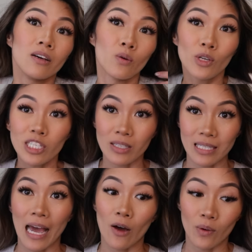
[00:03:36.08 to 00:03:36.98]
we shall
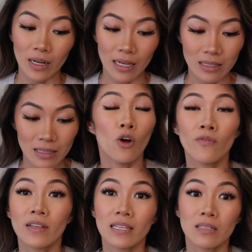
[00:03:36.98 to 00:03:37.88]
see how it is.
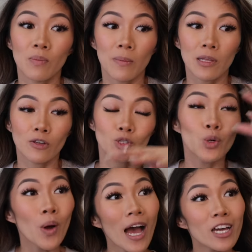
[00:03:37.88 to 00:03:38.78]
Hopefully it doesn't make me look
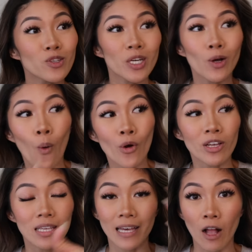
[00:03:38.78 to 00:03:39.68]
too hydrated,
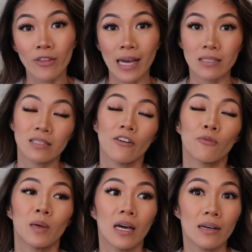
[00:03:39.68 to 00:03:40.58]
oily, and all that
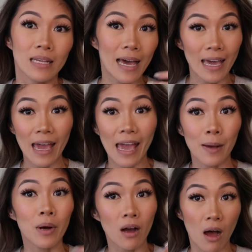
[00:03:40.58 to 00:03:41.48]
stuff because I
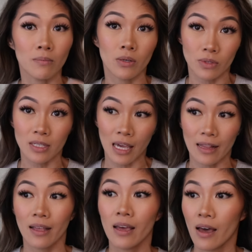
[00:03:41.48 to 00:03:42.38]
am a combo
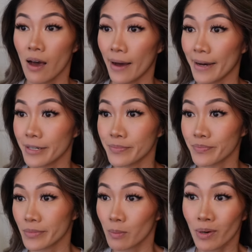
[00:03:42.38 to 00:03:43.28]
skin.
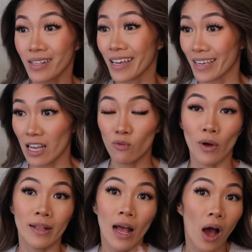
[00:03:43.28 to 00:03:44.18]
Um, but again,
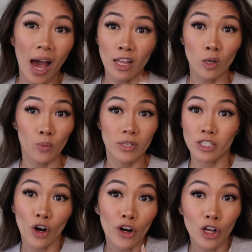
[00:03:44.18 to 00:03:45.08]
right now, I look
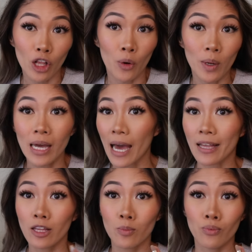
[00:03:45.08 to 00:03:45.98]
pretty darn glowy.
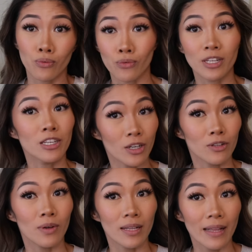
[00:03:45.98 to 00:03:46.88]
I look pretty
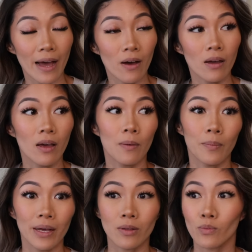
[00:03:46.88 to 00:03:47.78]
good right now,
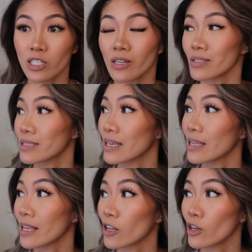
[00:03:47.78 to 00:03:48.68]
but we shall
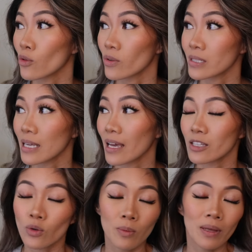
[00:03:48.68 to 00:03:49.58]
see later on throughout the day.
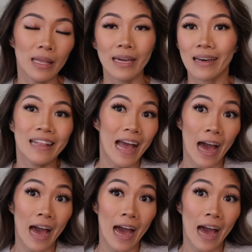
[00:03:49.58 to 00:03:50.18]
It's only been like an